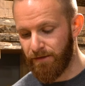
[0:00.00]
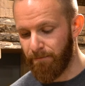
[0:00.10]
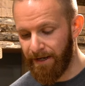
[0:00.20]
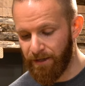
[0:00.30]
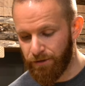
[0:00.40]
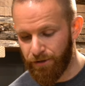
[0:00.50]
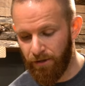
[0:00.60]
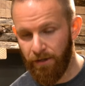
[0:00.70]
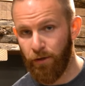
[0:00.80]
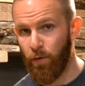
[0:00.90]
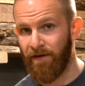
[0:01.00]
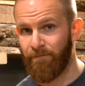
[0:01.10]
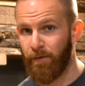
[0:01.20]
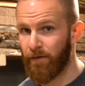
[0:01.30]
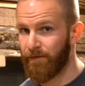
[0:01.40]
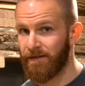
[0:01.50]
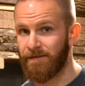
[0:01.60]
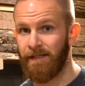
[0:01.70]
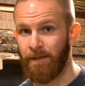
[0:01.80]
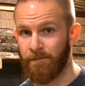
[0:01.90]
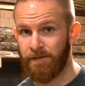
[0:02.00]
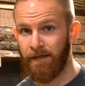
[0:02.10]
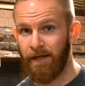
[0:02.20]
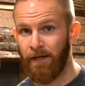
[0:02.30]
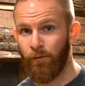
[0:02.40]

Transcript: to making sure you have perfect seams.